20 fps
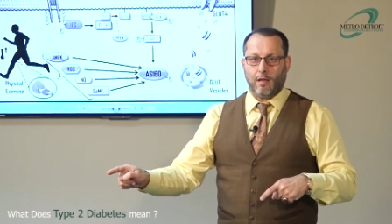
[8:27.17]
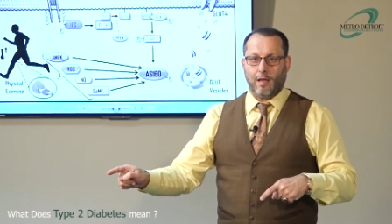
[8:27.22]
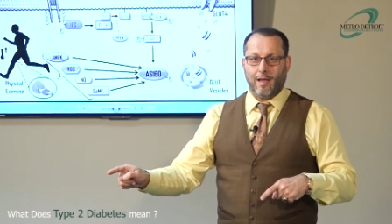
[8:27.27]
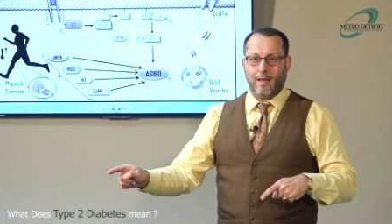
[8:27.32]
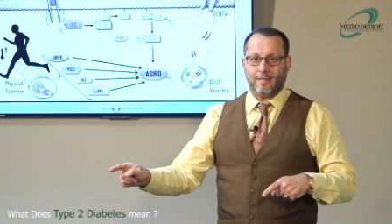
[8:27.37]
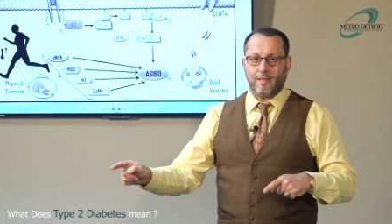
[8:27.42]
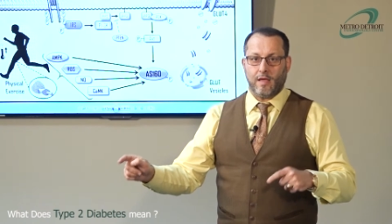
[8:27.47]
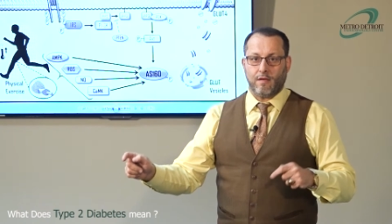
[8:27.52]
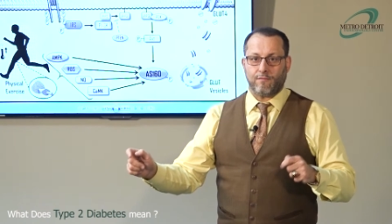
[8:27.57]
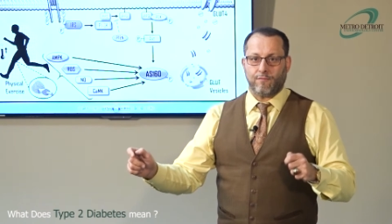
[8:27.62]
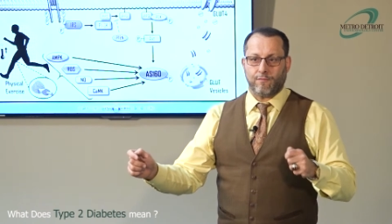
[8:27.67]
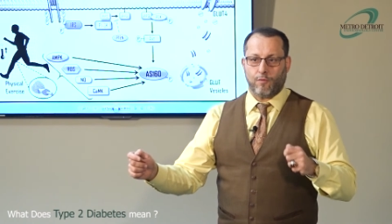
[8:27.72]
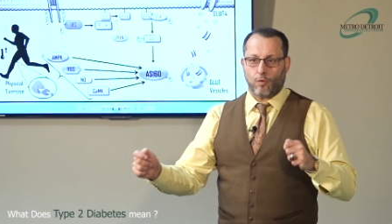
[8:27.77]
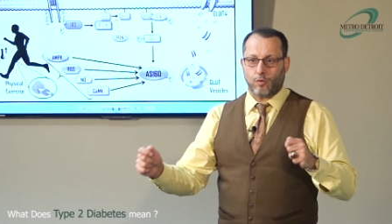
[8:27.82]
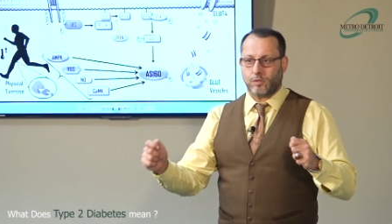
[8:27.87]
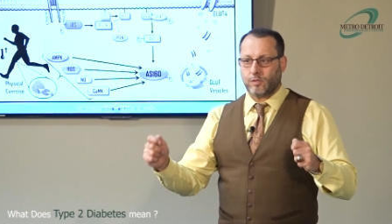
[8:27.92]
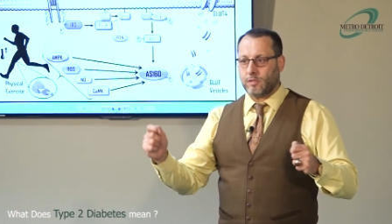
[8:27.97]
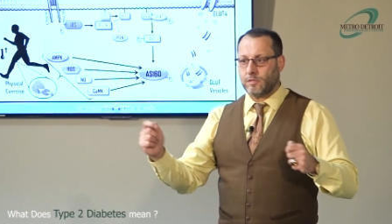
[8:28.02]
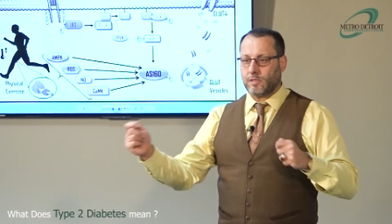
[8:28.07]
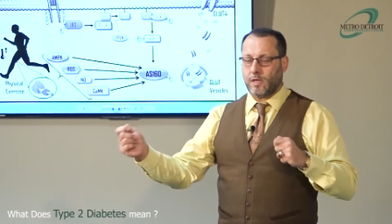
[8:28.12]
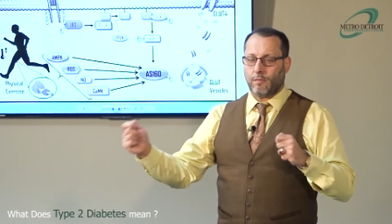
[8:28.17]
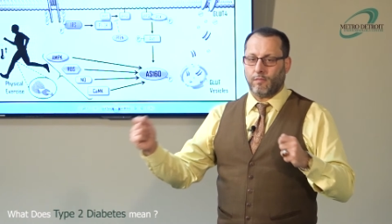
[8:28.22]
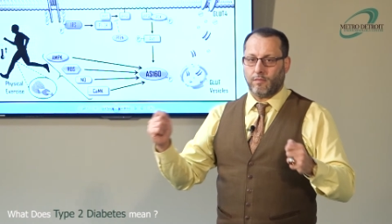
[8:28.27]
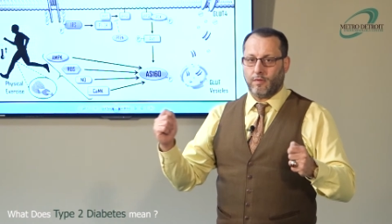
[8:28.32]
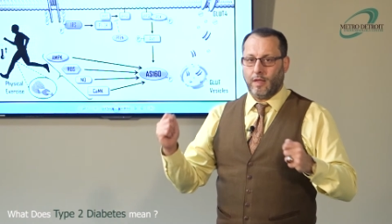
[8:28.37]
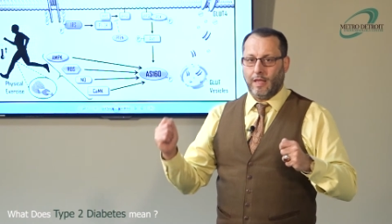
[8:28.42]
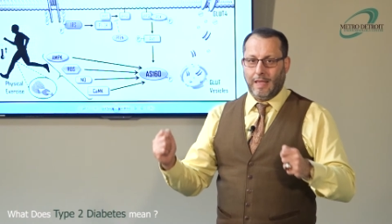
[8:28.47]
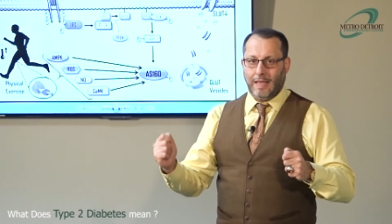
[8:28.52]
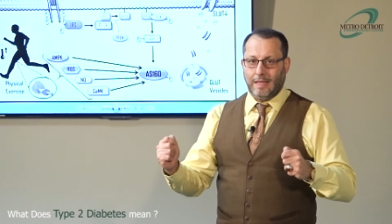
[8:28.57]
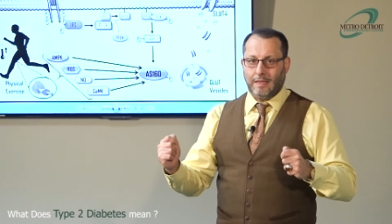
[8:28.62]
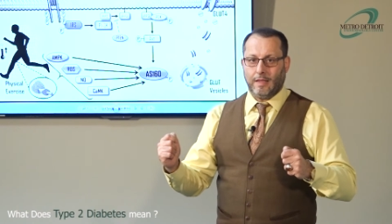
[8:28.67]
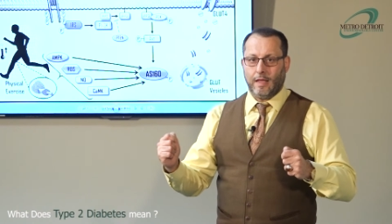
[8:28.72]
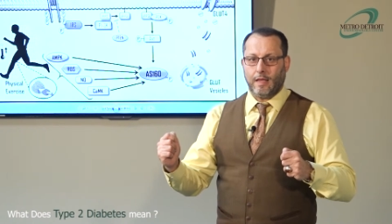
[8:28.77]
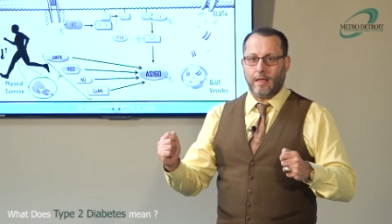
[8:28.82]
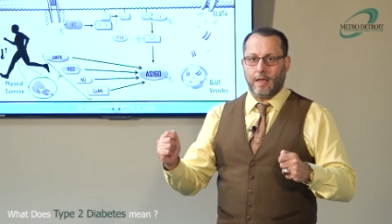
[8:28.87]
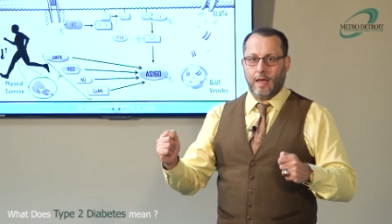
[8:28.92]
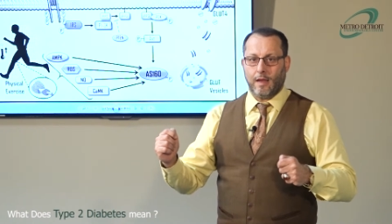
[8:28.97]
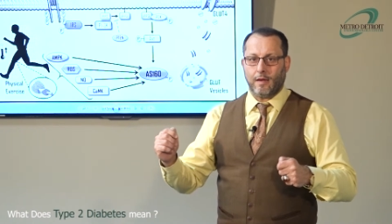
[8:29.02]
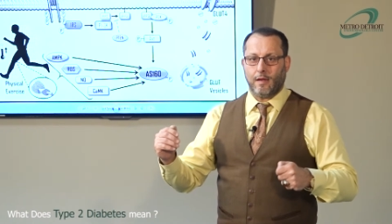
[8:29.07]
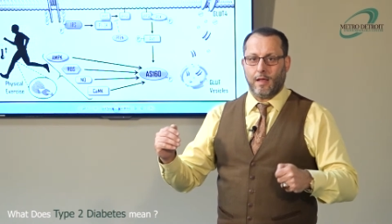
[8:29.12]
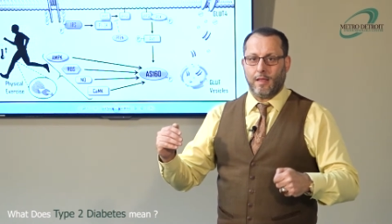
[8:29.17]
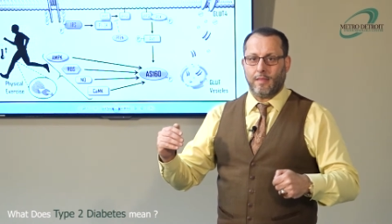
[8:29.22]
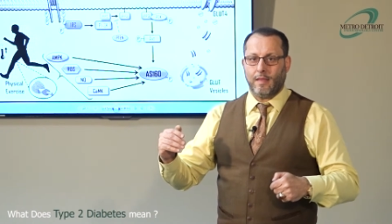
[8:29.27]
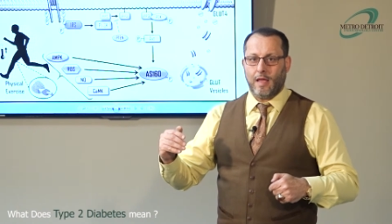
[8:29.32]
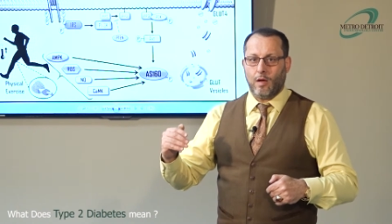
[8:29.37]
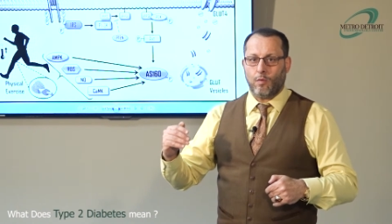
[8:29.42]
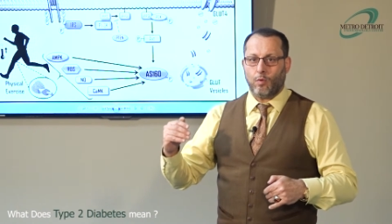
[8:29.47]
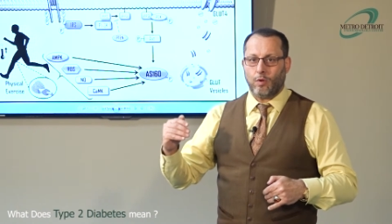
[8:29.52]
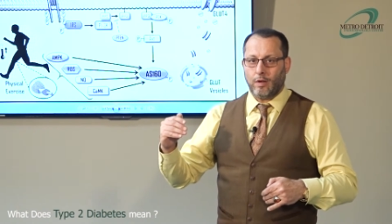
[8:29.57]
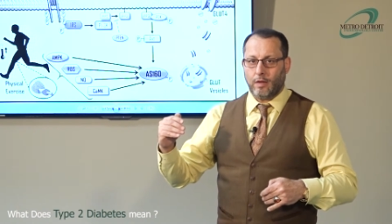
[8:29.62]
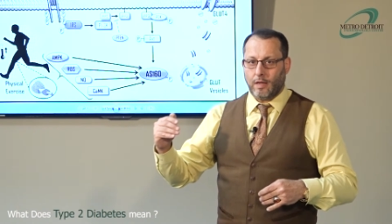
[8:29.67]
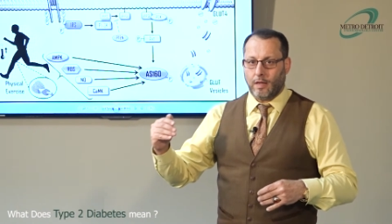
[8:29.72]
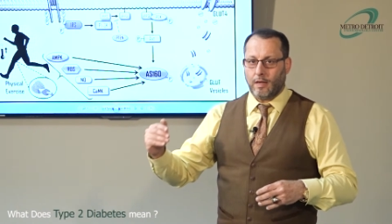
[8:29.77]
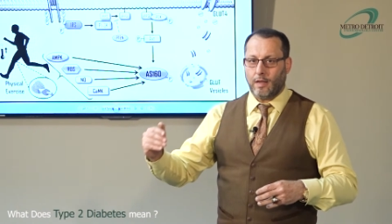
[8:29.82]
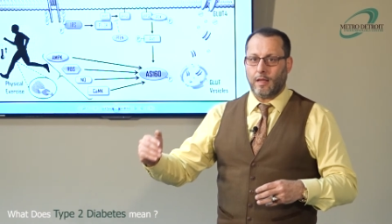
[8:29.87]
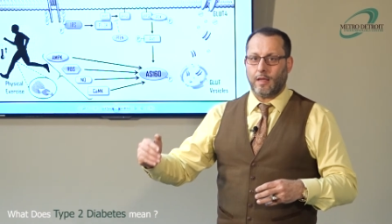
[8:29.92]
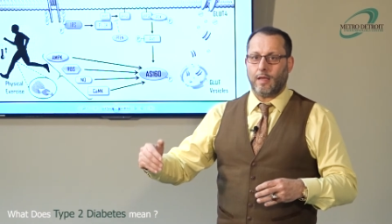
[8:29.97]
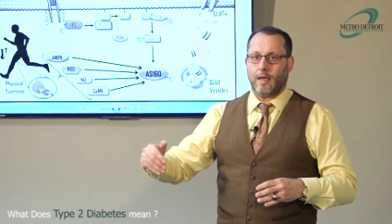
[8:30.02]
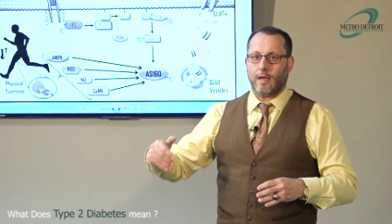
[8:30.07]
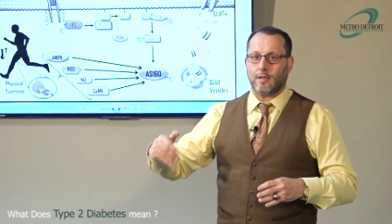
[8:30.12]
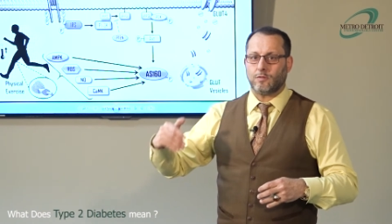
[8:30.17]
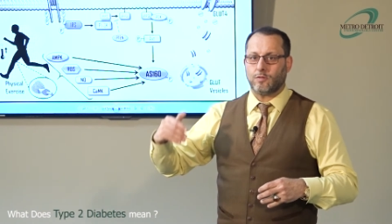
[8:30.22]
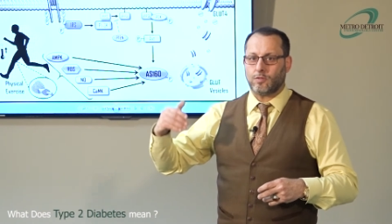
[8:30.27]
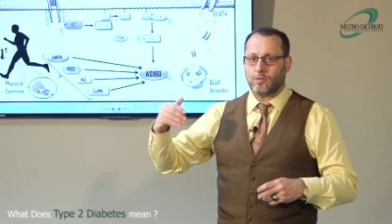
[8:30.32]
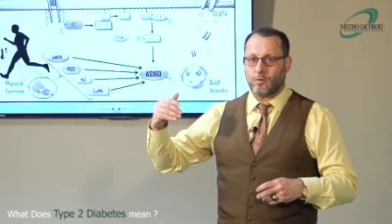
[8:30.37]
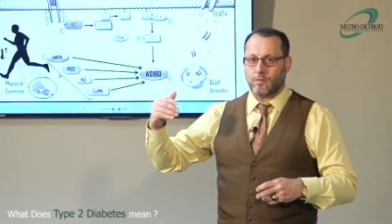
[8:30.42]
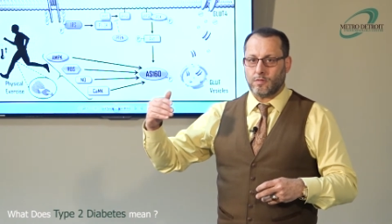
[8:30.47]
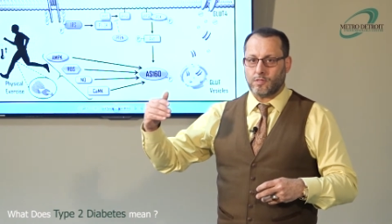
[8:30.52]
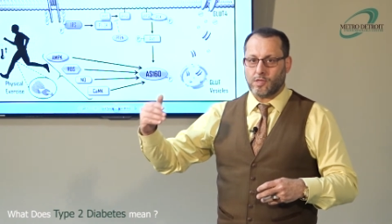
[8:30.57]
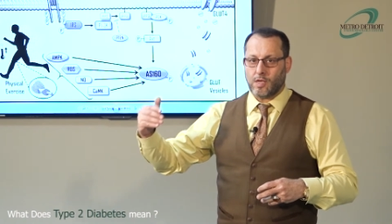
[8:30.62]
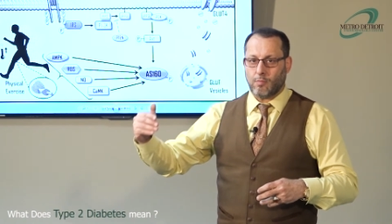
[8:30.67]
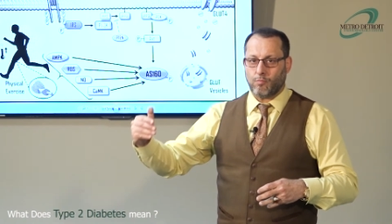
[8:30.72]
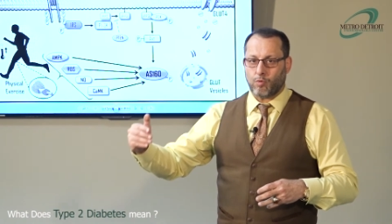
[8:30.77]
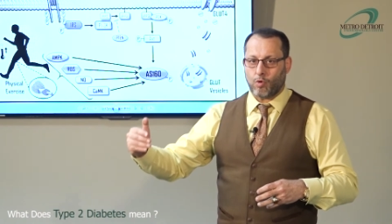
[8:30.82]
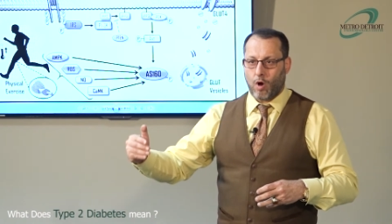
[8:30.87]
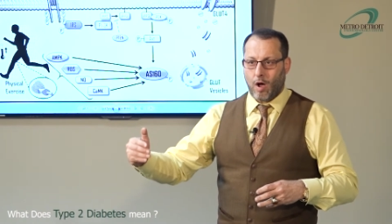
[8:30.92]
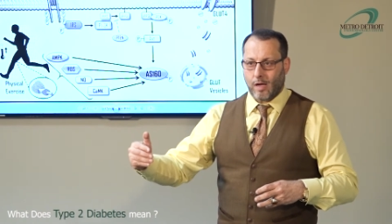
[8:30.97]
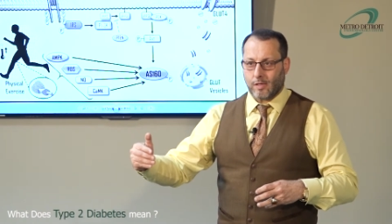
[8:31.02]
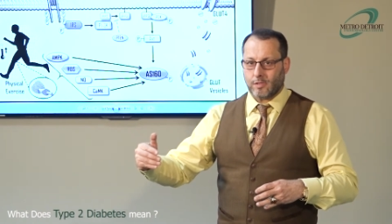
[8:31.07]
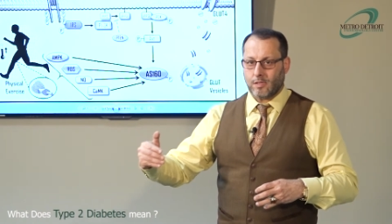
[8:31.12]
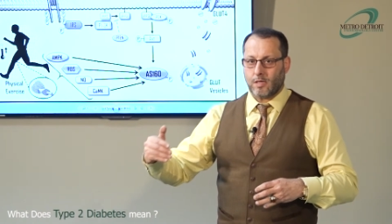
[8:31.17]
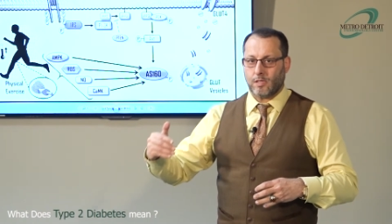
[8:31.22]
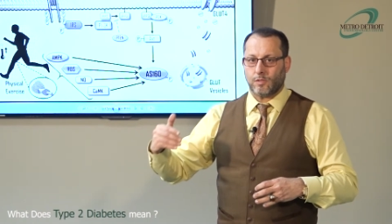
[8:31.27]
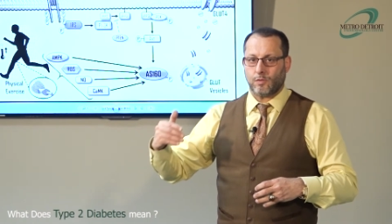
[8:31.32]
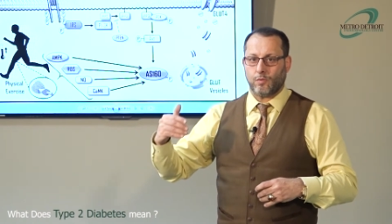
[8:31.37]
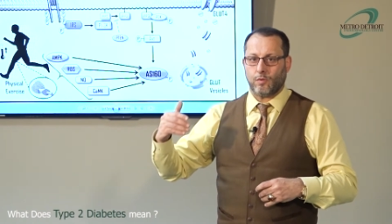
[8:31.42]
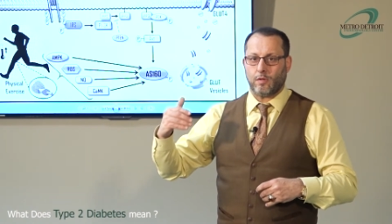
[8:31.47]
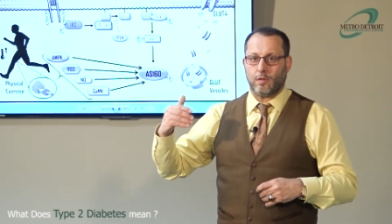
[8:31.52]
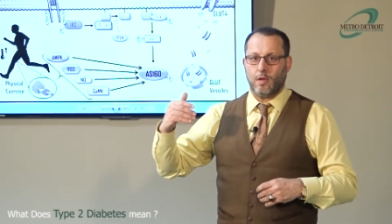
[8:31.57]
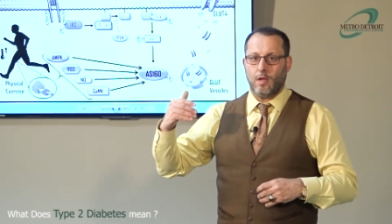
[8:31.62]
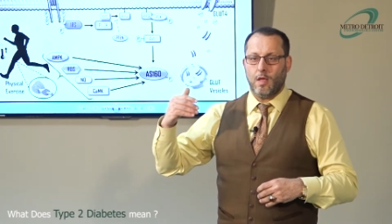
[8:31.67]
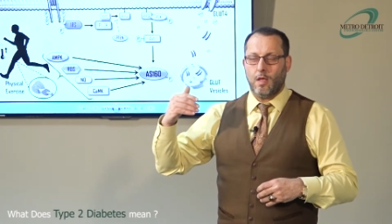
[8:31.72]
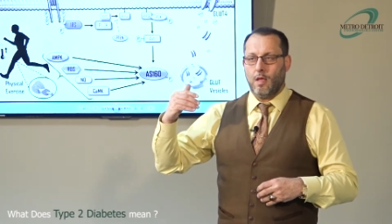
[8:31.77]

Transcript: And they're forced to sample to eat again, and that will lead again to the same process with